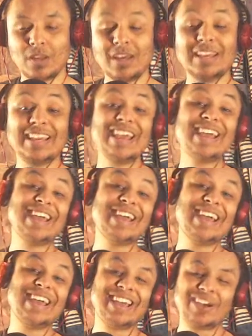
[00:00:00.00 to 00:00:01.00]

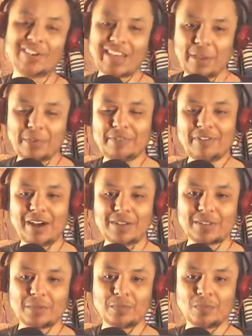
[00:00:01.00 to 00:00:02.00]
Yeah, okay, we found
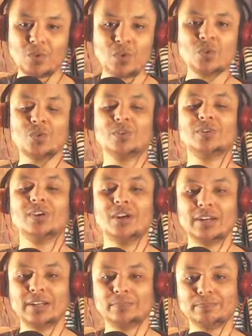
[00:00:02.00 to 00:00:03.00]
him.
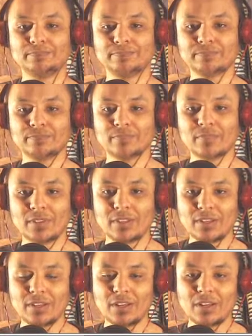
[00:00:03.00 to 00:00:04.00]
Alright.
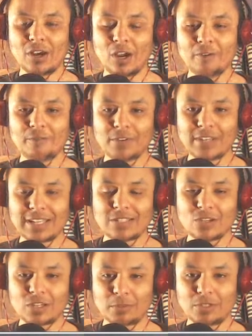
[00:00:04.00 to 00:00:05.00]
Hopefully he's not
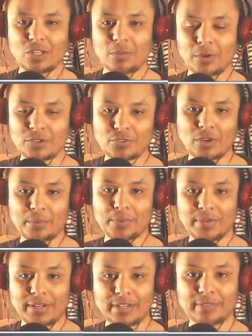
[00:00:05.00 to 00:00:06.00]
going to be too much trouble
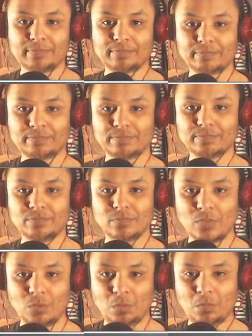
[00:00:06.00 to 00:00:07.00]
here.
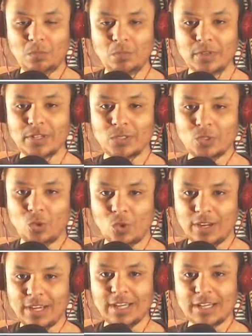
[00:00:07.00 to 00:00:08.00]
You're
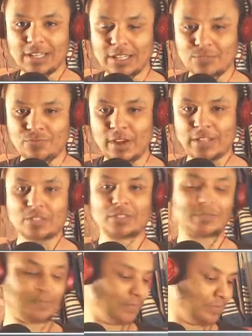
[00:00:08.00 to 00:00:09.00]
here, let's fight!
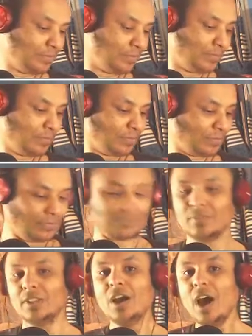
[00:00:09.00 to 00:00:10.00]

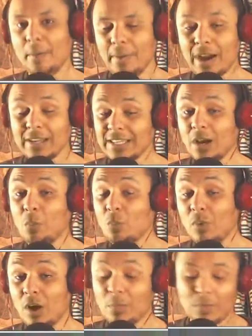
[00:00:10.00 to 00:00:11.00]
Apparently I'm
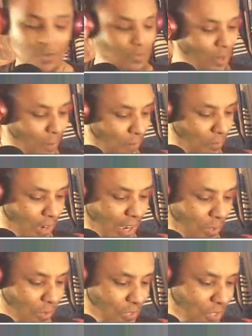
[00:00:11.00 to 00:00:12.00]

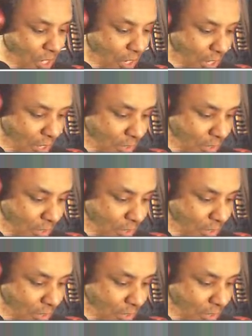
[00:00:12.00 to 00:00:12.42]
around, you know.